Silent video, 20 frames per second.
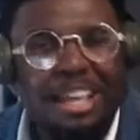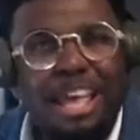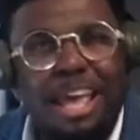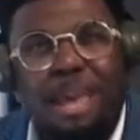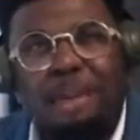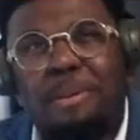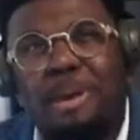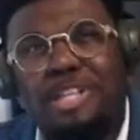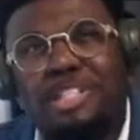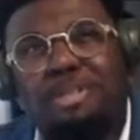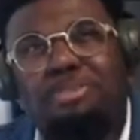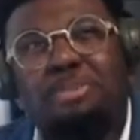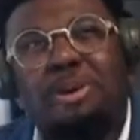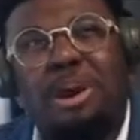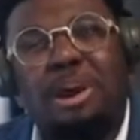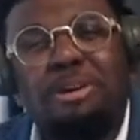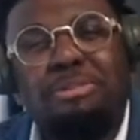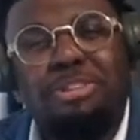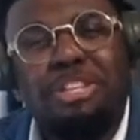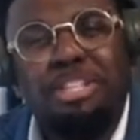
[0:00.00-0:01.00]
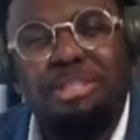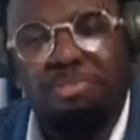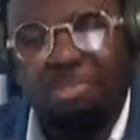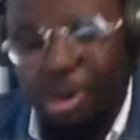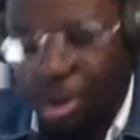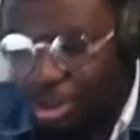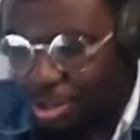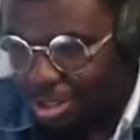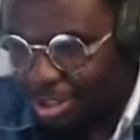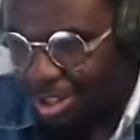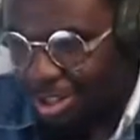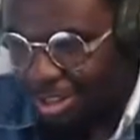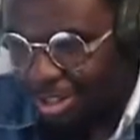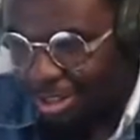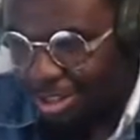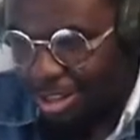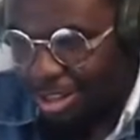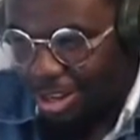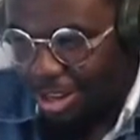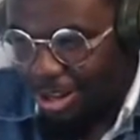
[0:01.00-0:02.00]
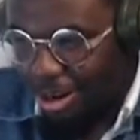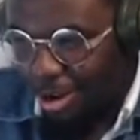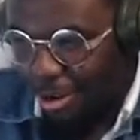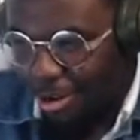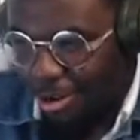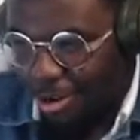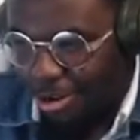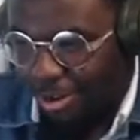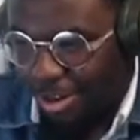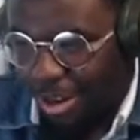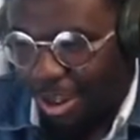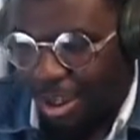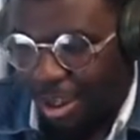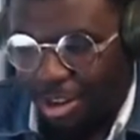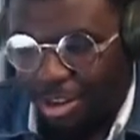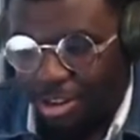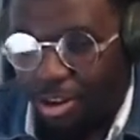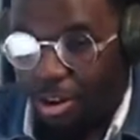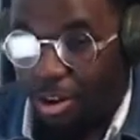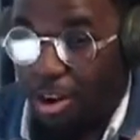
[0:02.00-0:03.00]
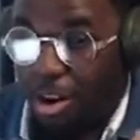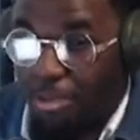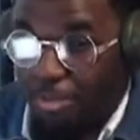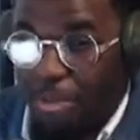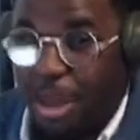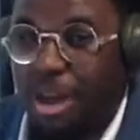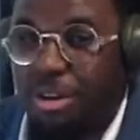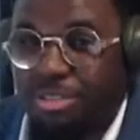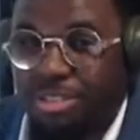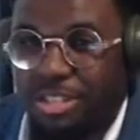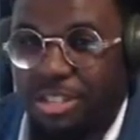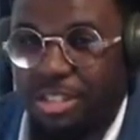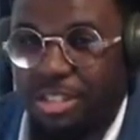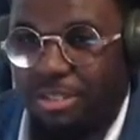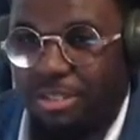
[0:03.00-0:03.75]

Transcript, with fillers: It basically brought out this person called uh, Dark Mousy.